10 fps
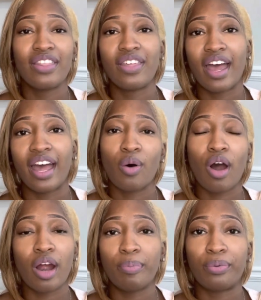that
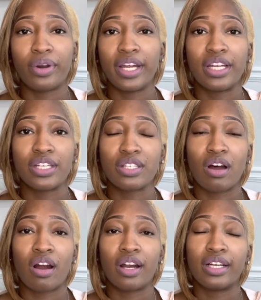our brains
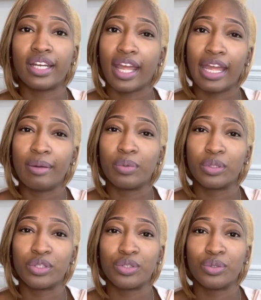are
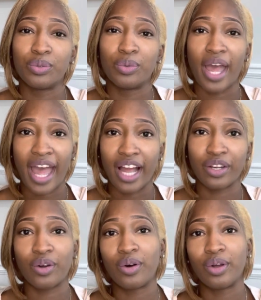unable to
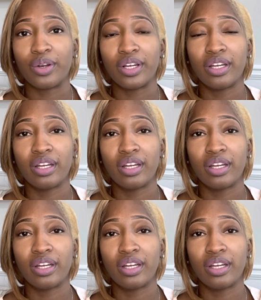act on